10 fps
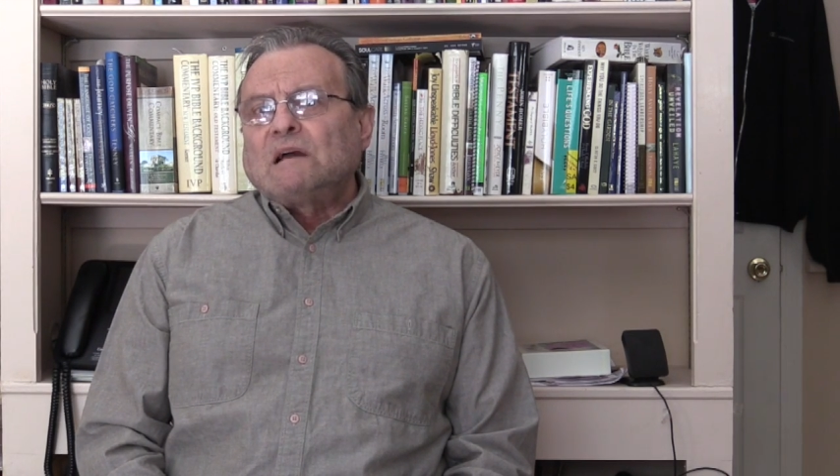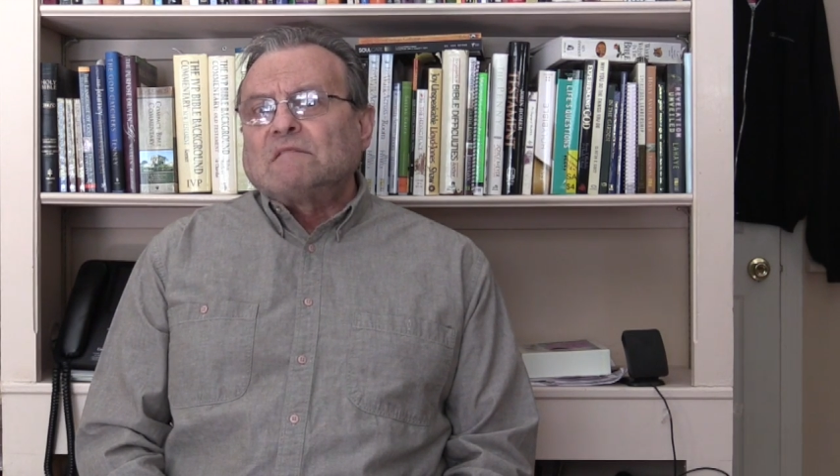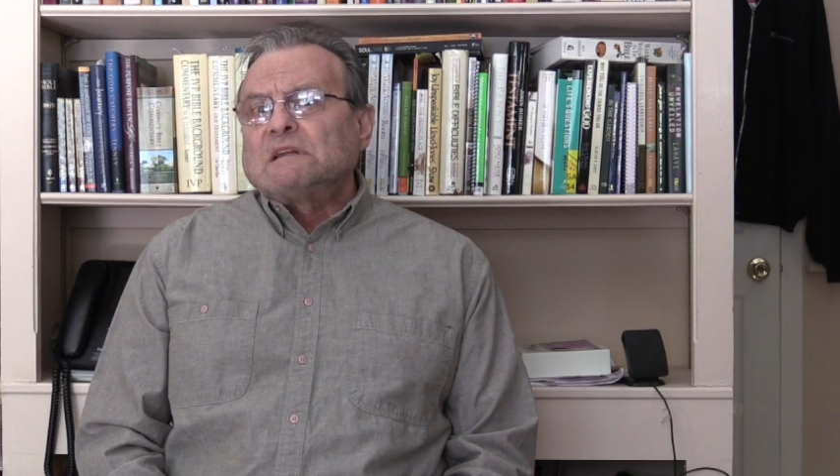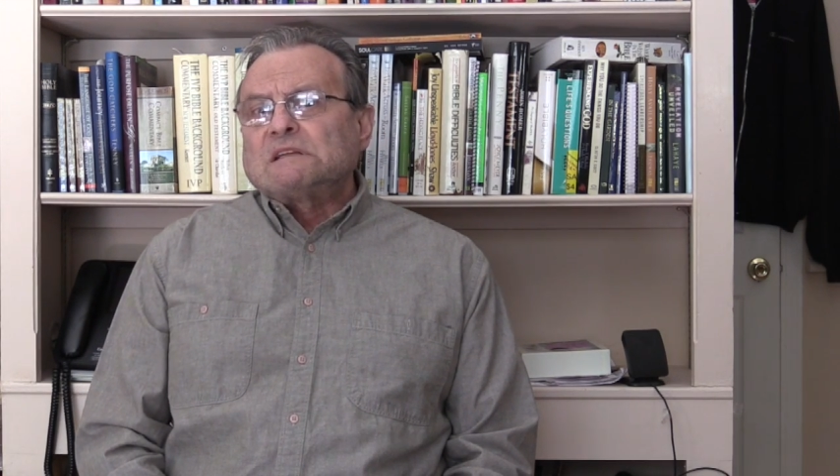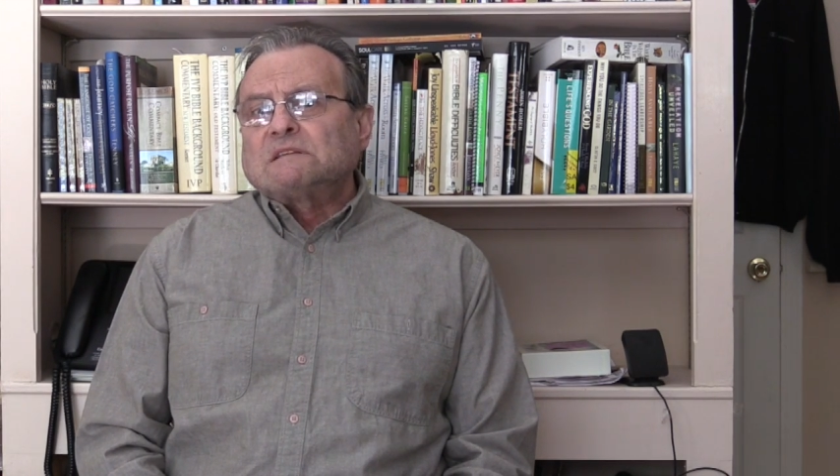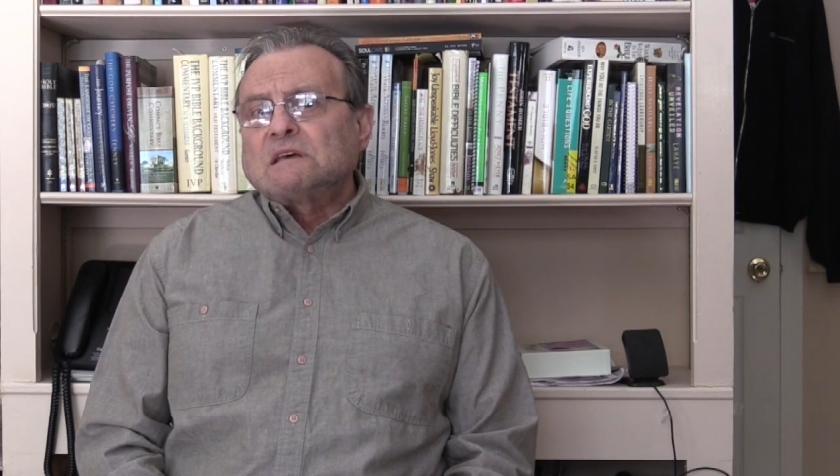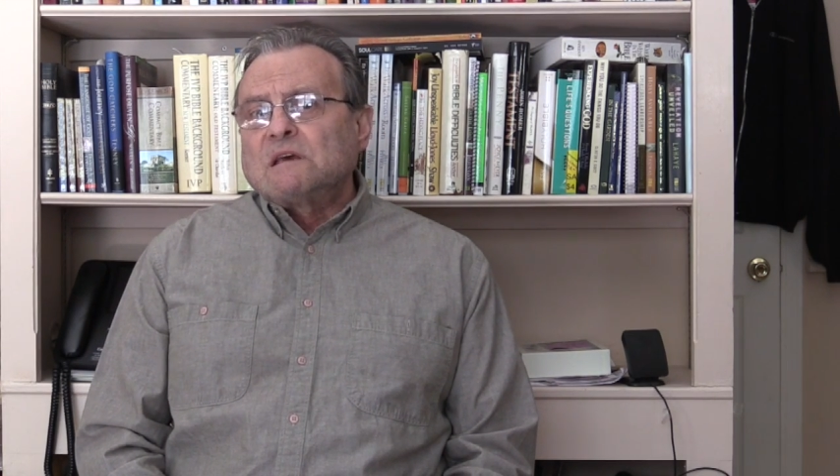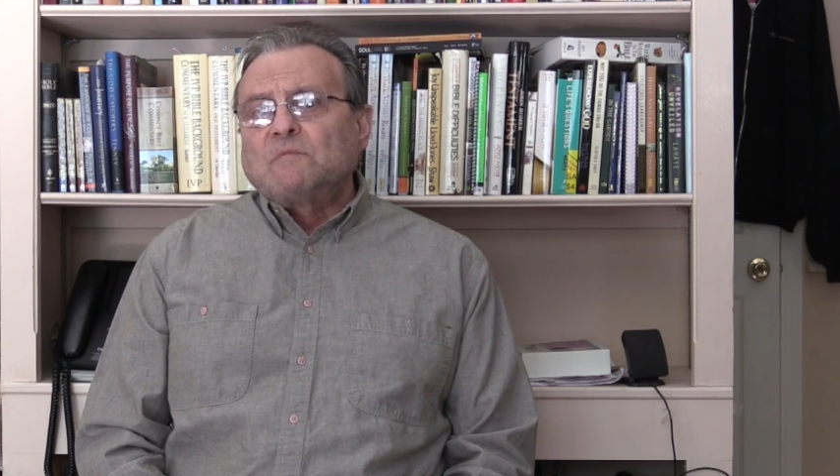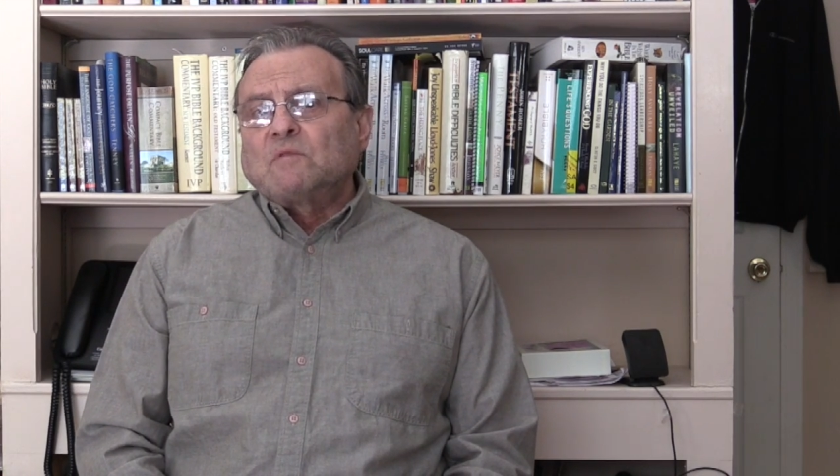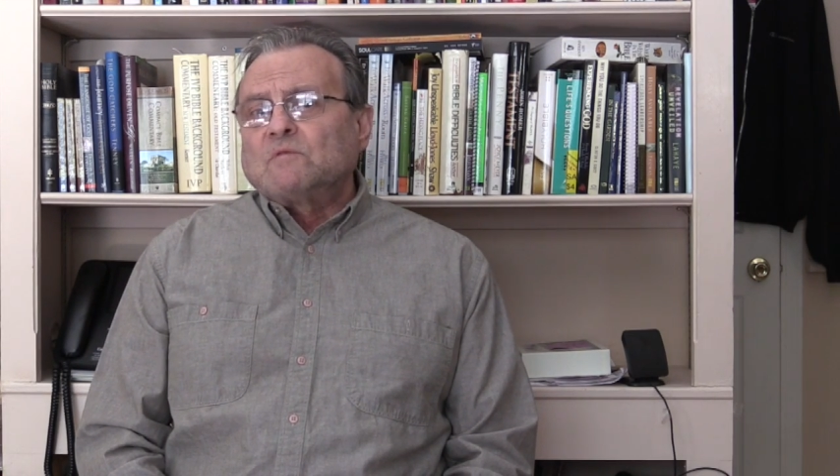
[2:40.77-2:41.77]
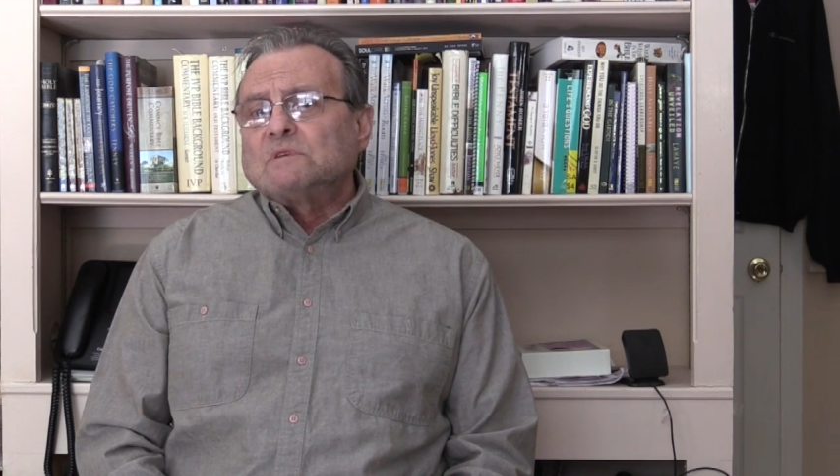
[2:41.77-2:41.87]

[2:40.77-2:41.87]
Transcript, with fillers: our entertainment